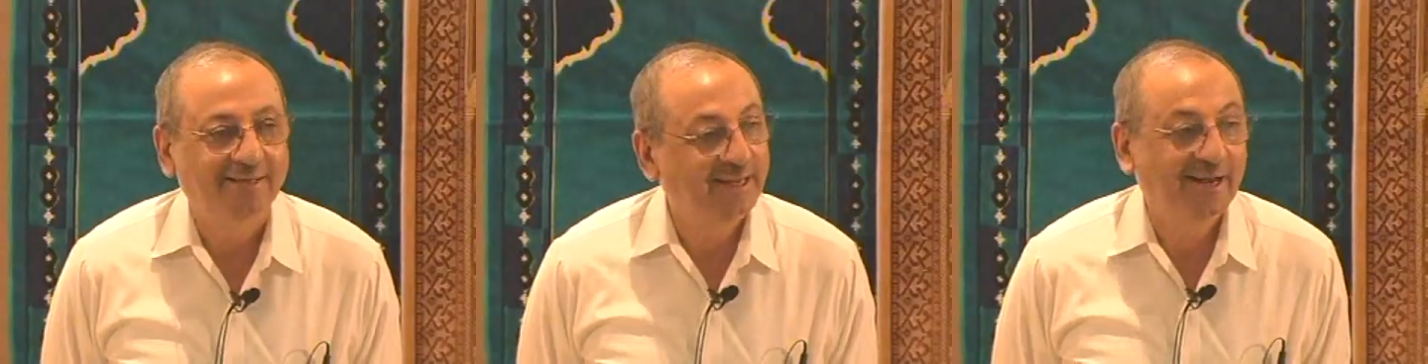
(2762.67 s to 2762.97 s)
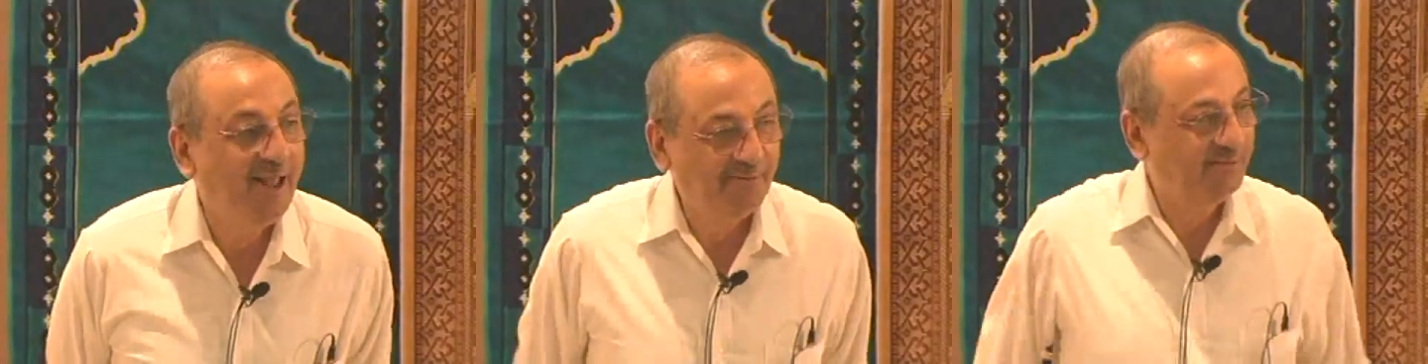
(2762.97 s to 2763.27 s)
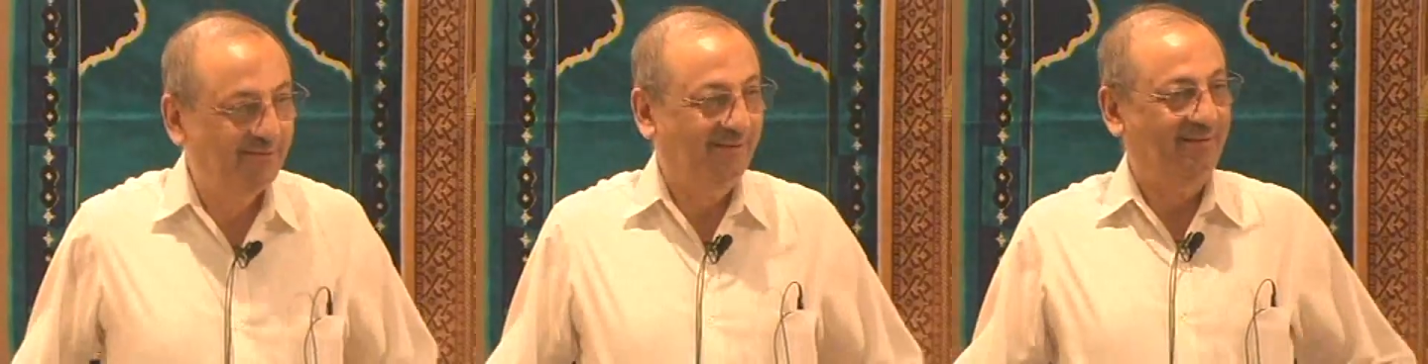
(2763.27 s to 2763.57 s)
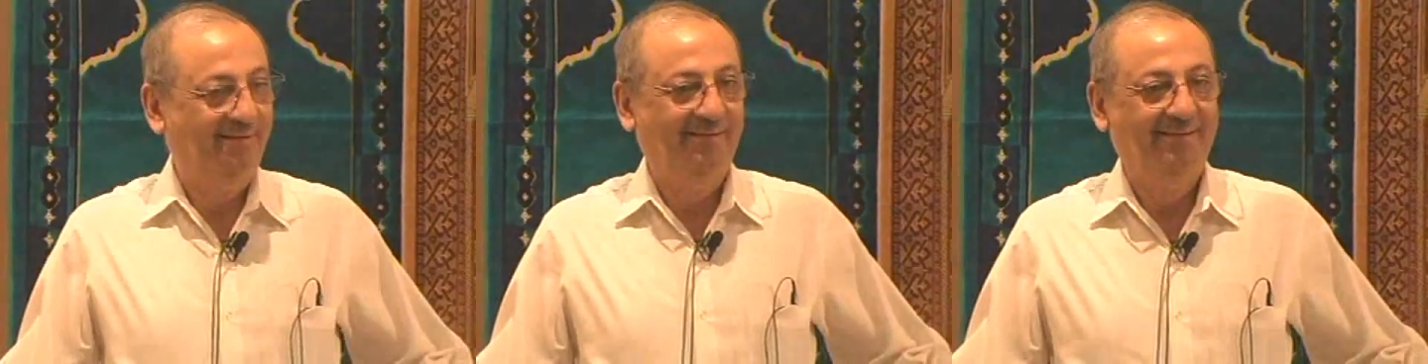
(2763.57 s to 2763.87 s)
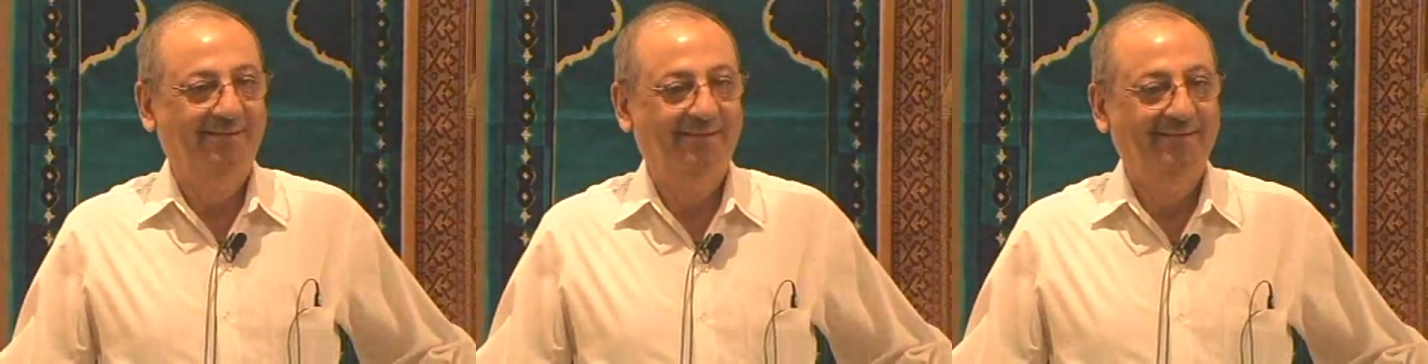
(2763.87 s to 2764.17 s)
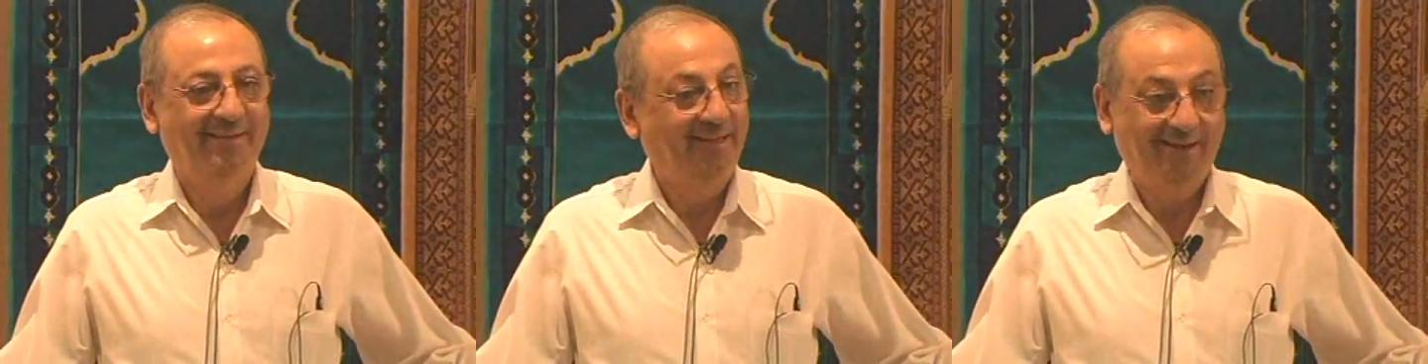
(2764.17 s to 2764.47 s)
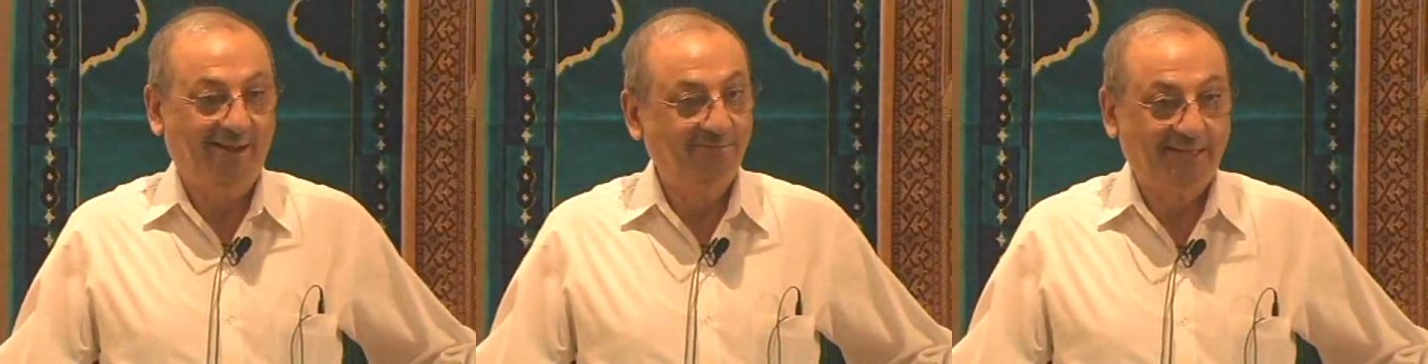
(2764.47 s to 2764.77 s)
He left. He
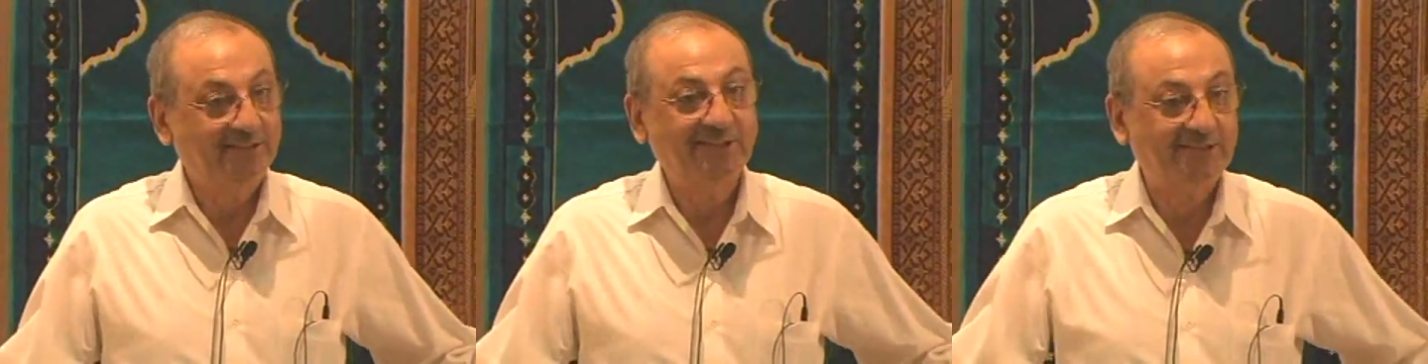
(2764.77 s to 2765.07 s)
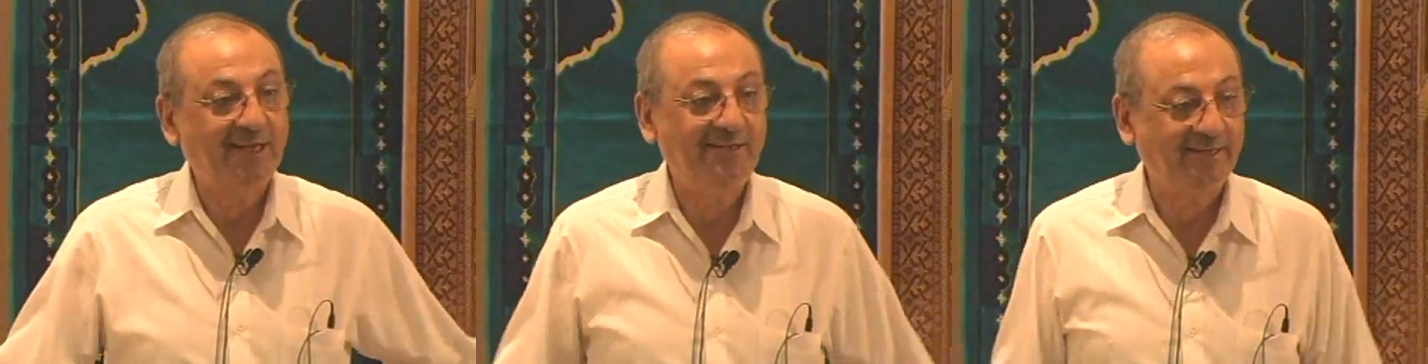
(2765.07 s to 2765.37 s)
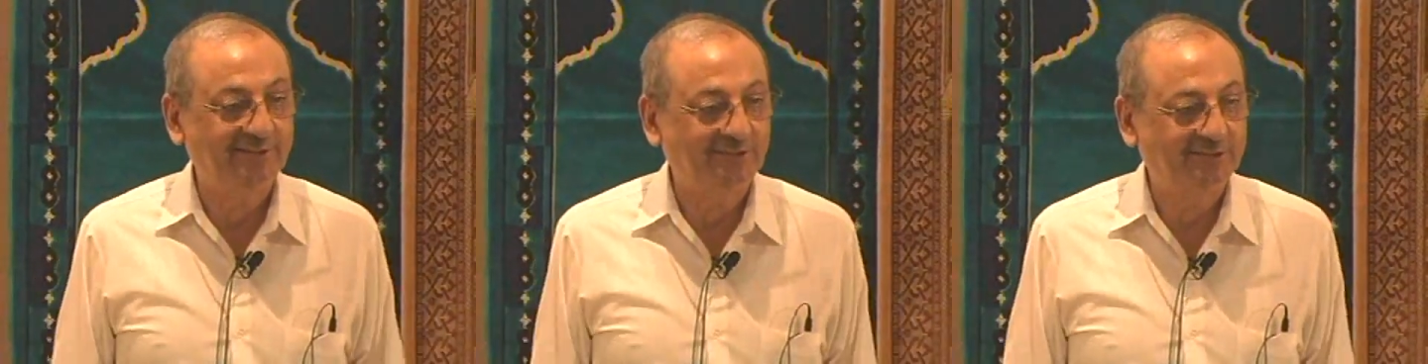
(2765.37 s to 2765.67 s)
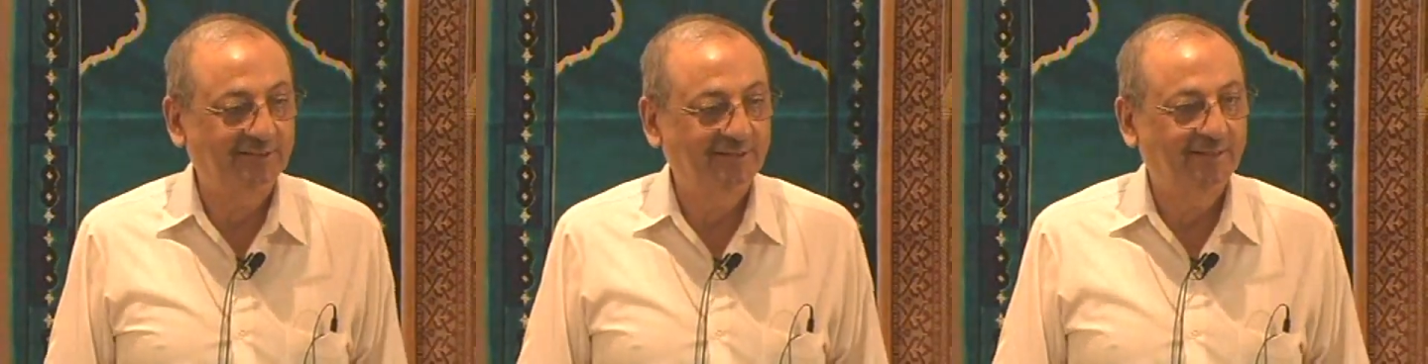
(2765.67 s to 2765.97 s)
left. That's a sentence.